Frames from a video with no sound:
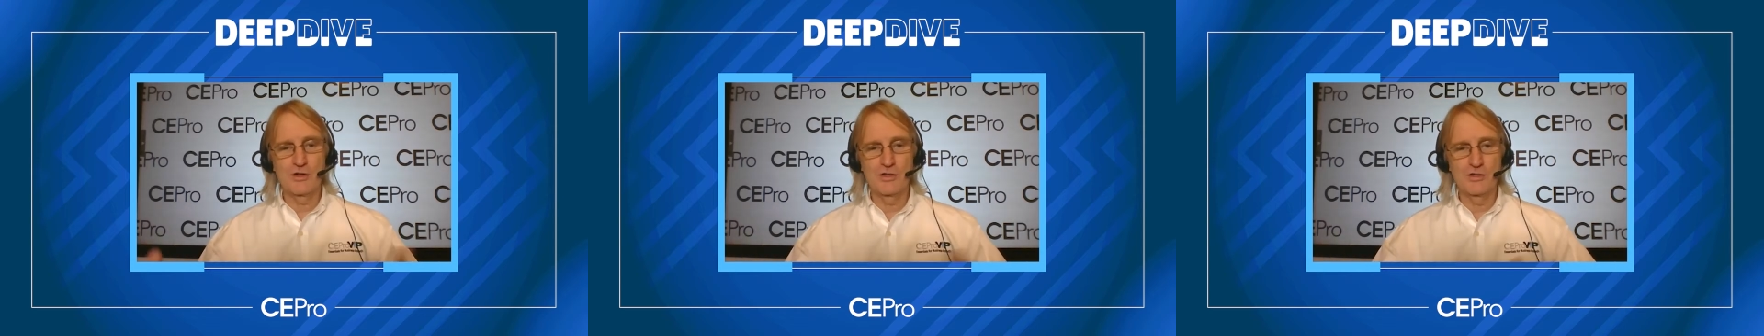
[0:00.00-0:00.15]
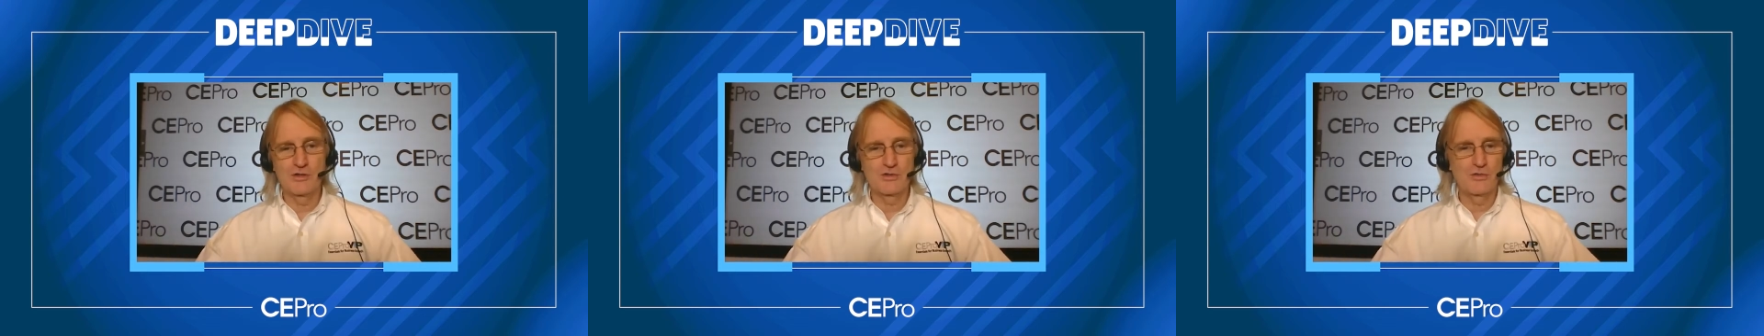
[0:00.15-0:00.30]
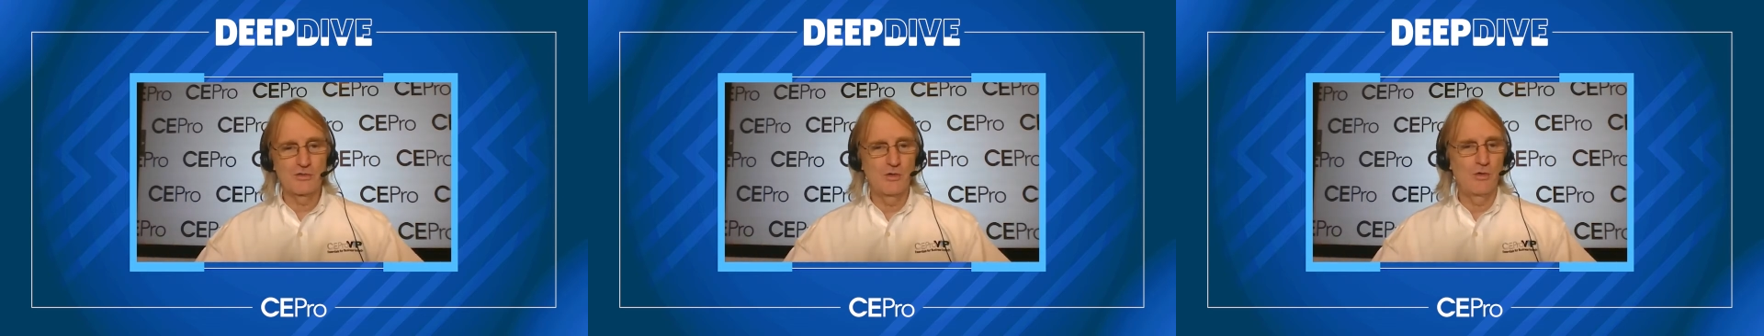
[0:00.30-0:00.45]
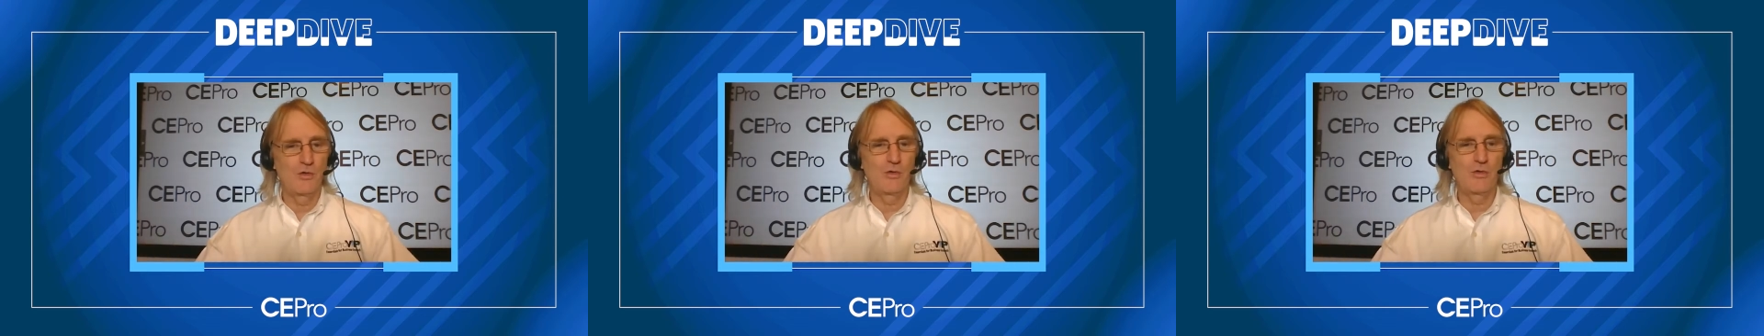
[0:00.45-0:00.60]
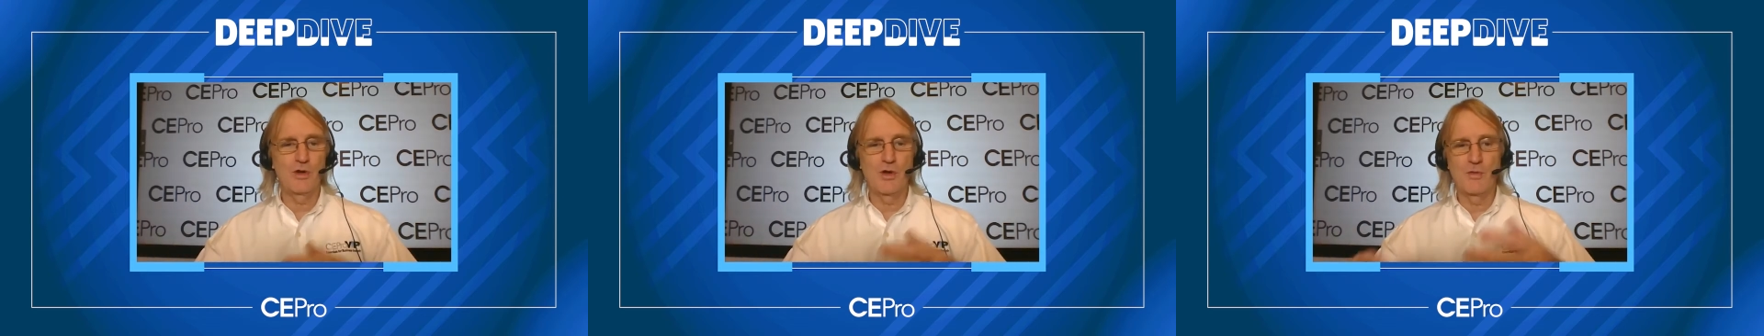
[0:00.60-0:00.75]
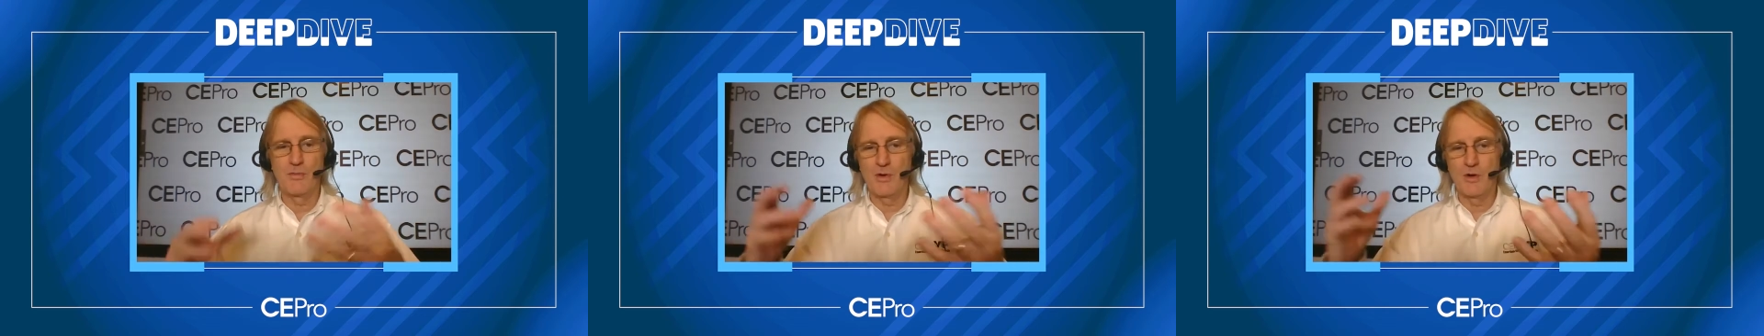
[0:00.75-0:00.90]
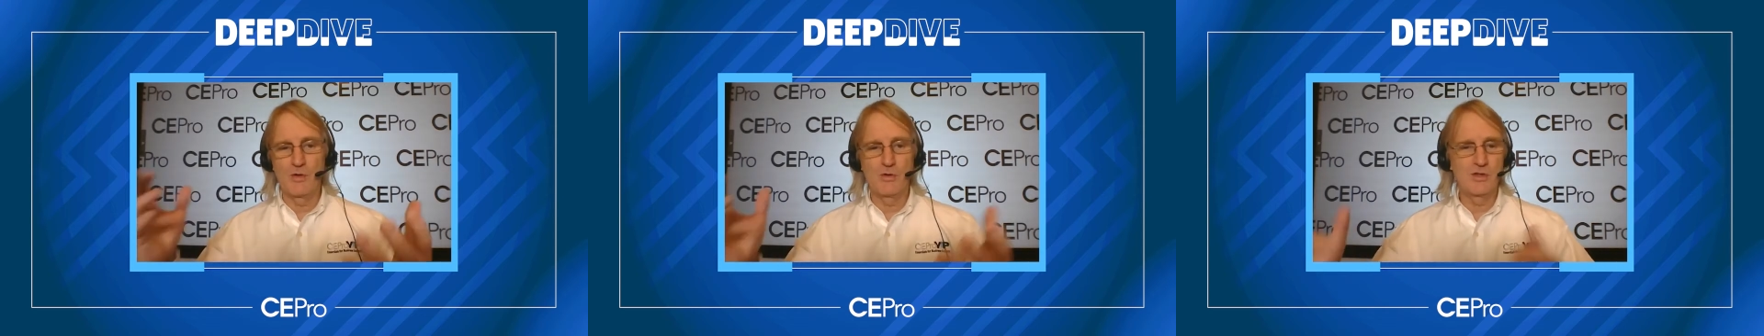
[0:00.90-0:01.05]
control
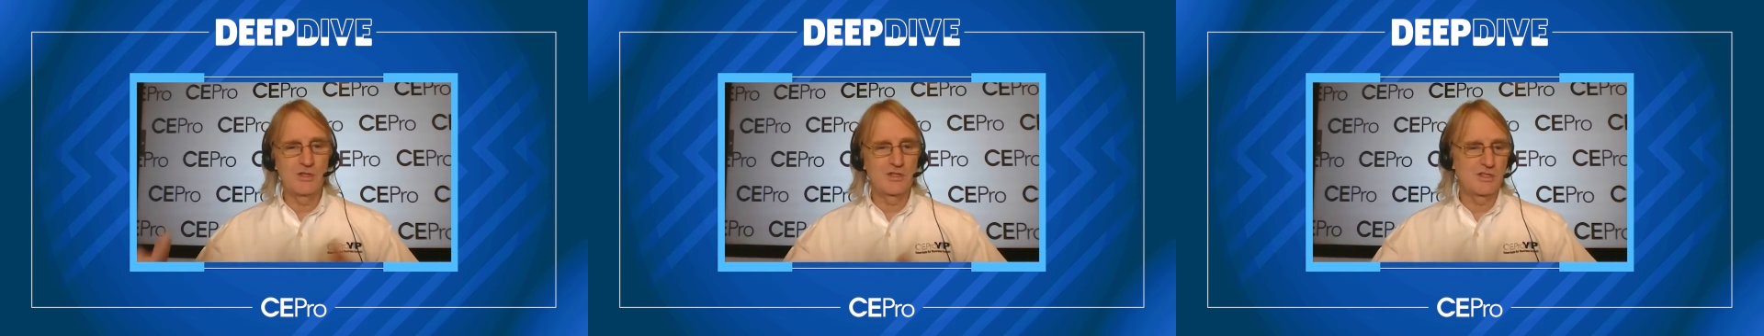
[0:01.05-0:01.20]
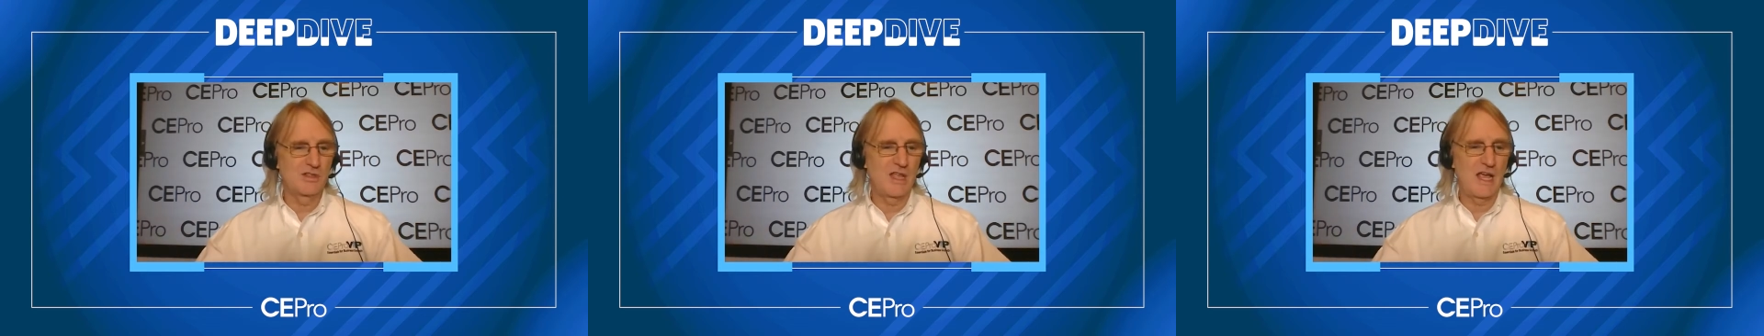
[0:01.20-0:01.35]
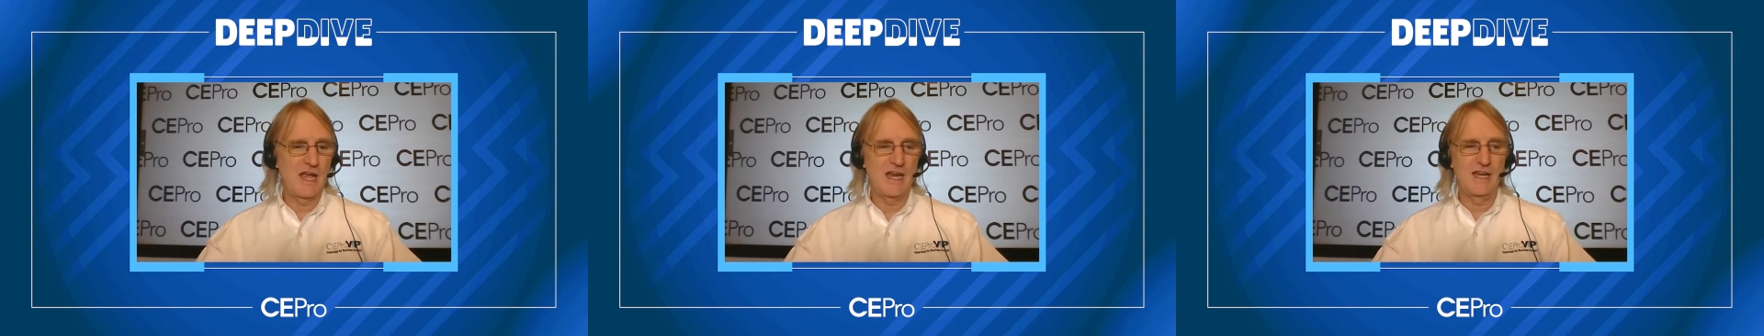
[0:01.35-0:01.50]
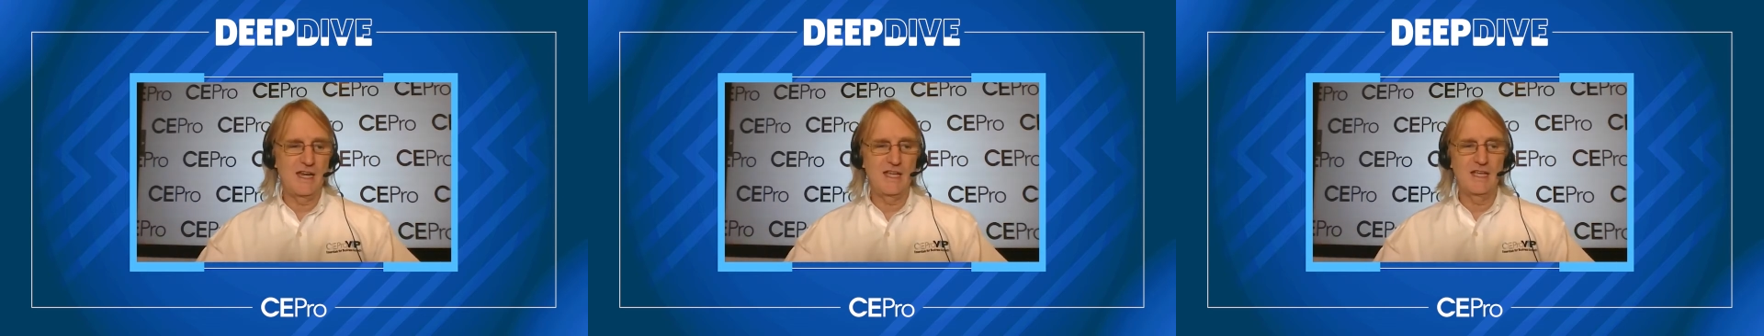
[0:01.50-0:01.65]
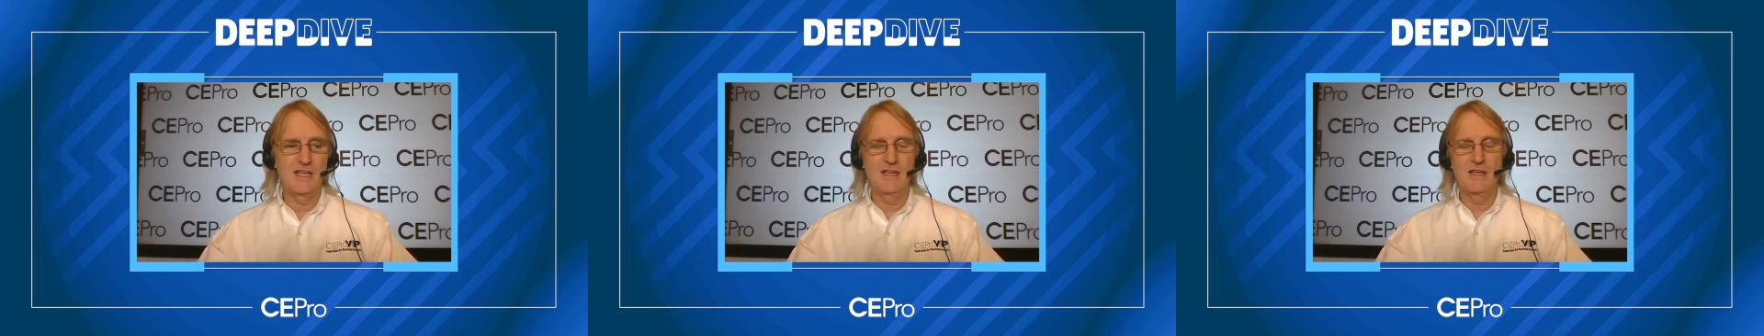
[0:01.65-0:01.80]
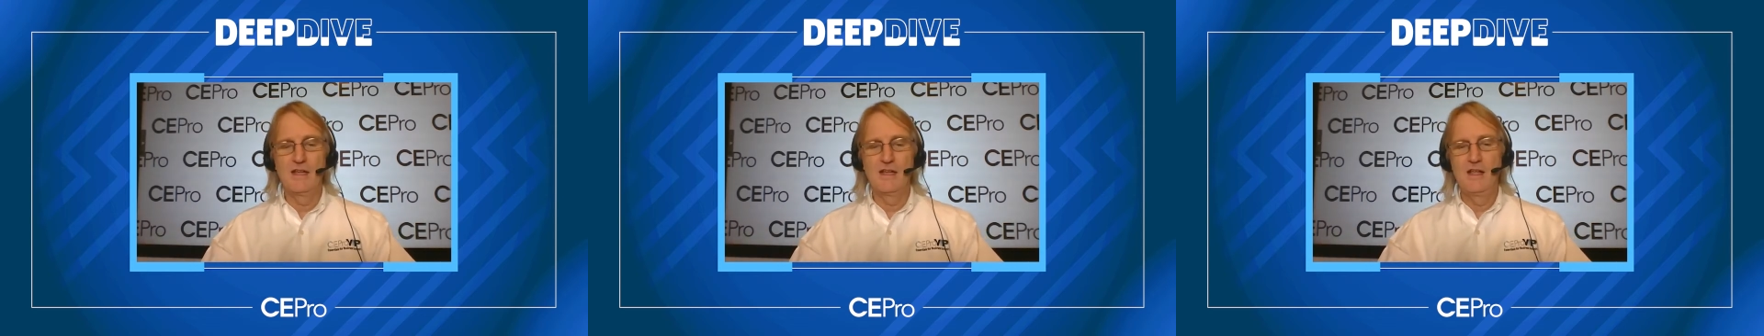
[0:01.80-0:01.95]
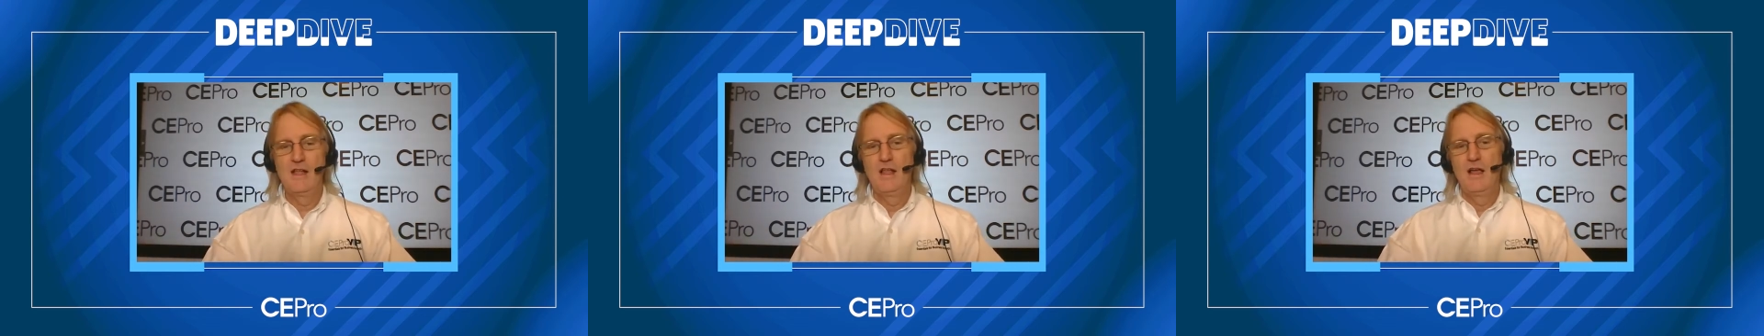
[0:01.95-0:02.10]
components,
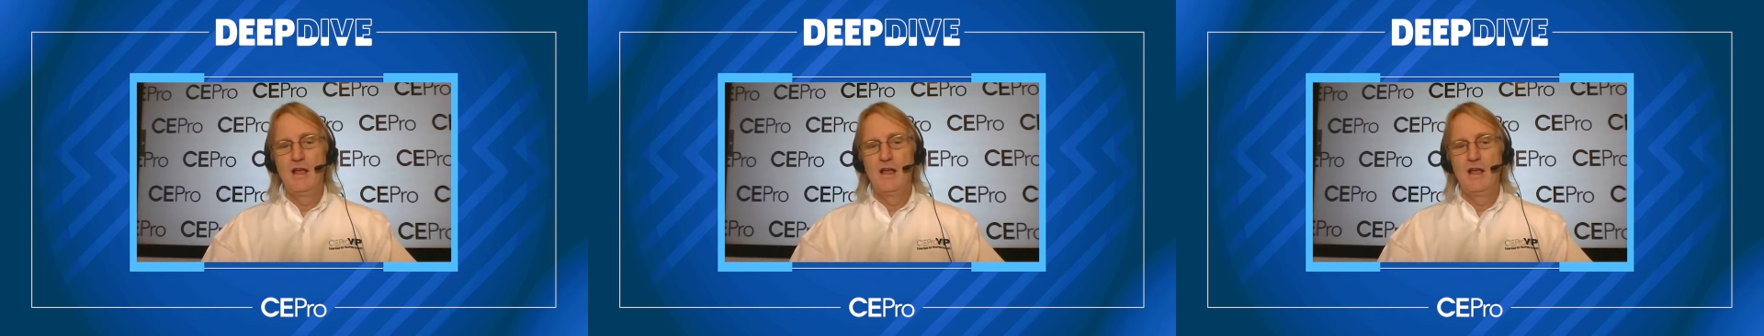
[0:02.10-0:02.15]
lighting,